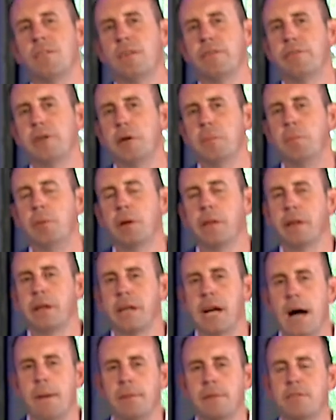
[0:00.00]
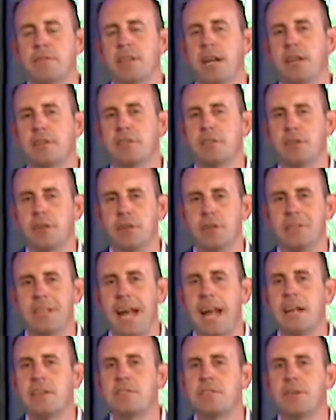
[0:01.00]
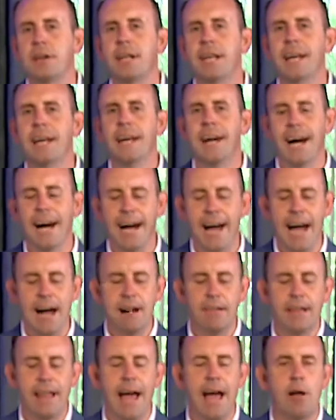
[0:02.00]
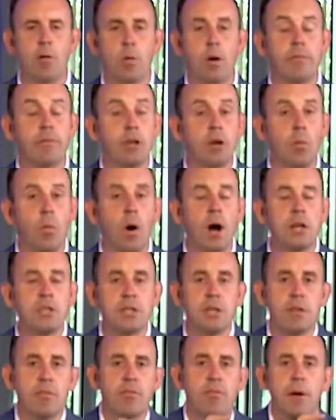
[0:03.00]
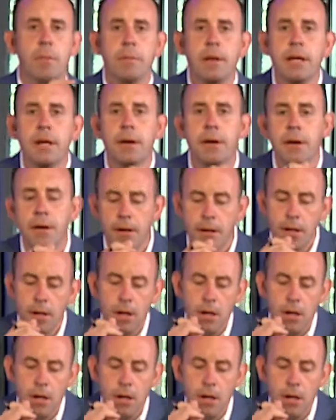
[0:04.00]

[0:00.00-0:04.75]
Feel free to put it in the comment section or just answer it out loud wherever you're watching from here.